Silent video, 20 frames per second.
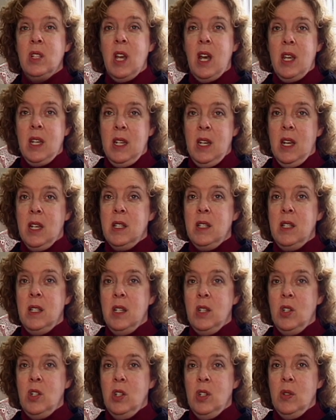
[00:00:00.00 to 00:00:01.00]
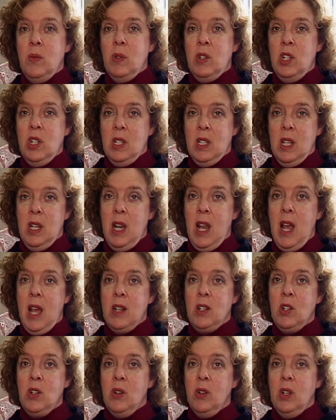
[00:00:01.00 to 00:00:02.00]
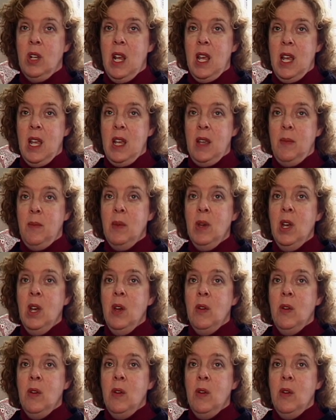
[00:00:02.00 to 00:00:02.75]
diagnosticians, which is the national name